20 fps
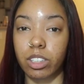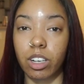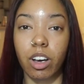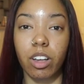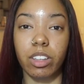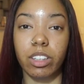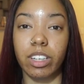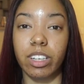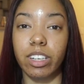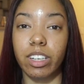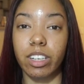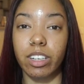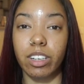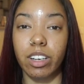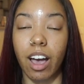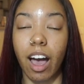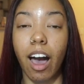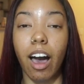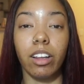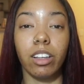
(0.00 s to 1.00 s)
and all the
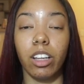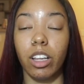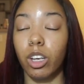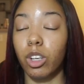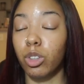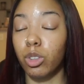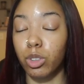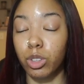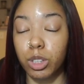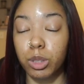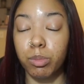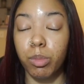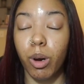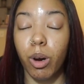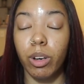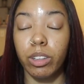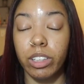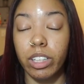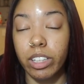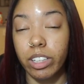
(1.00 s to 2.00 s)
heat, I look a grease
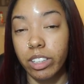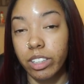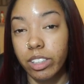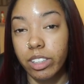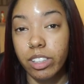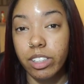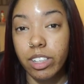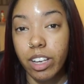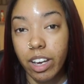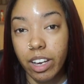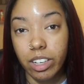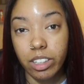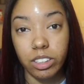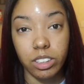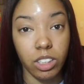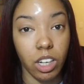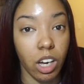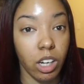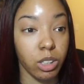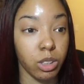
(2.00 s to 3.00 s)
ball at the end of the day.
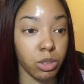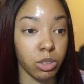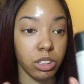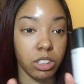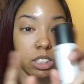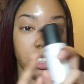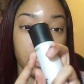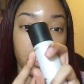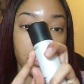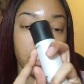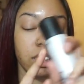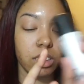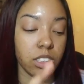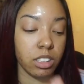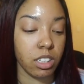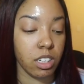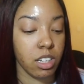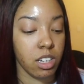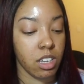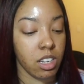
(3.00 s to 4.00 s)
So I use this,
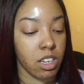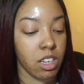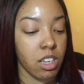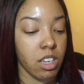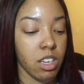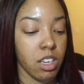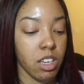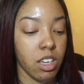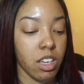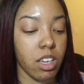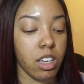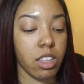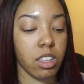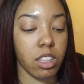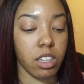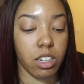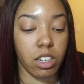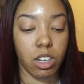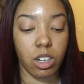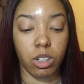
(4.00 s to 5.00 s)
and
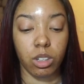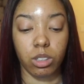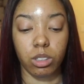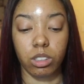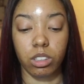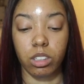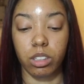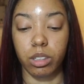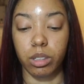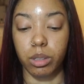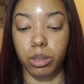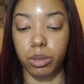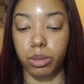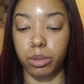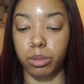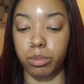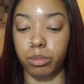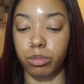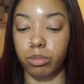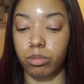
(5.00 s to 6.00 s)
then
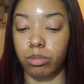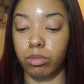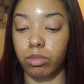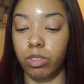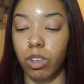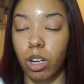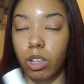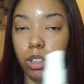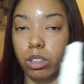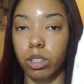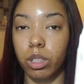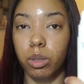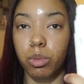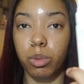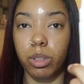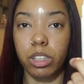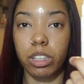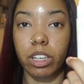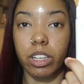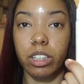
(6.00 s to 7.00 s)
I'll follow up
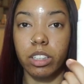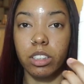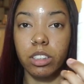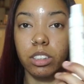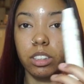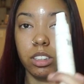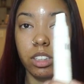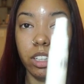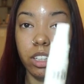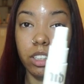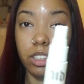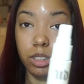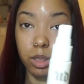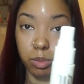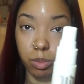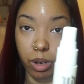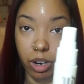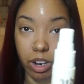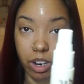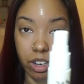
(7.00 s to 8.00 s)
with a setting
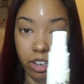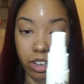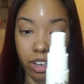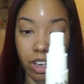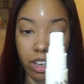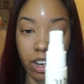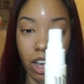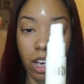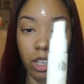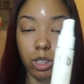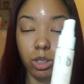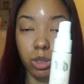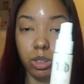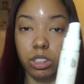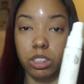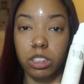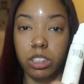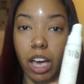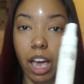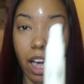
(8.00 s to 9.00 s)
spray. And I use
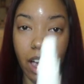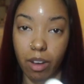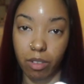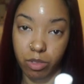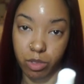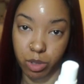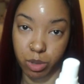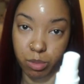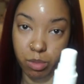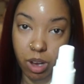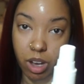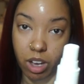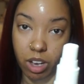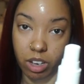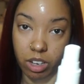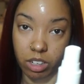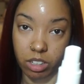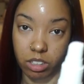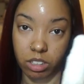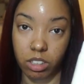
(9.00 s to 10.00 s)
this after
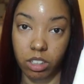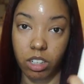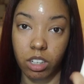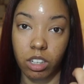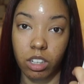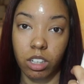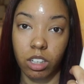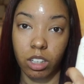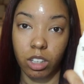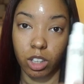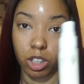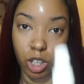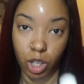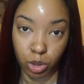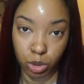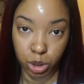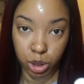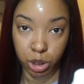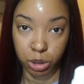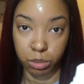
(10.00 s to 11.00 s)
my
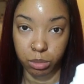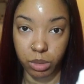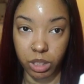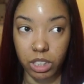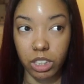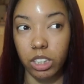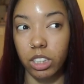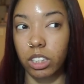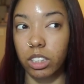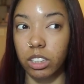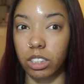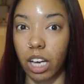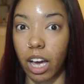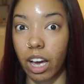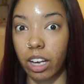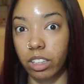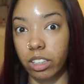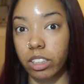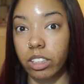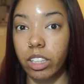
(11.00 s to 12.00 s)
lotion because
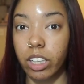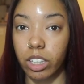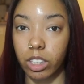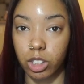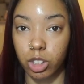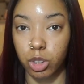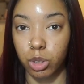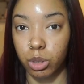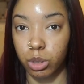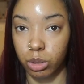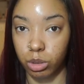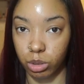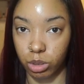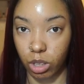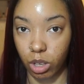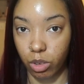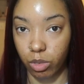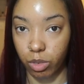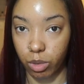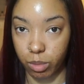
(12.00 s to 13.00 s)
I need extra
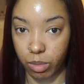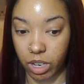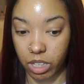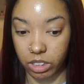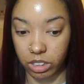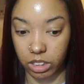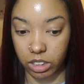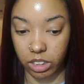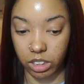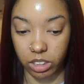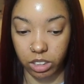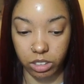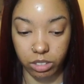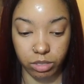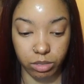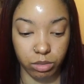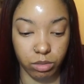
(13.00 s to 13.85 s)
control for my skin.